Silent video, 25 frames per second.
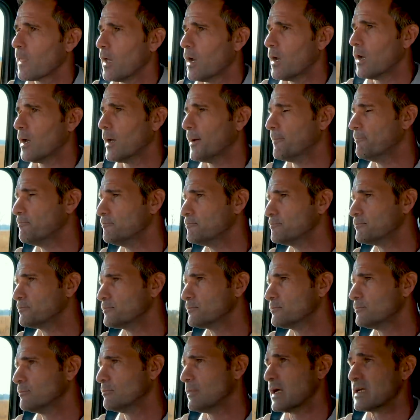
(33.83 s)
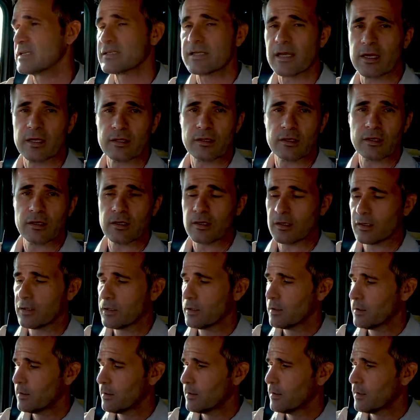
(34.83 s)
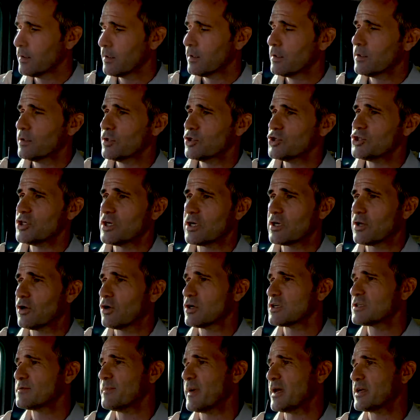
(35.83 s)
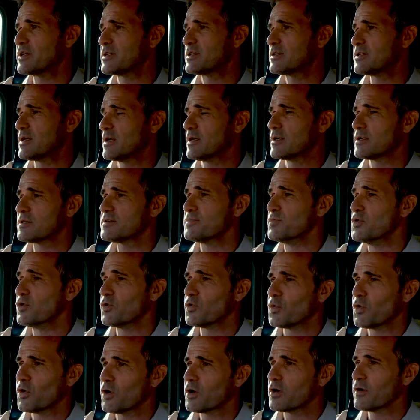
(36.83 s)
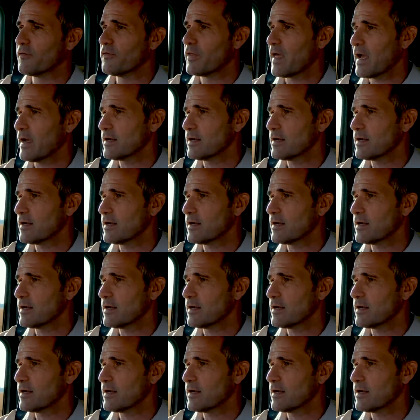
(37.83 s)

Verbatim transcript: Um, I must say the, the G-Class makes uh, smooth work of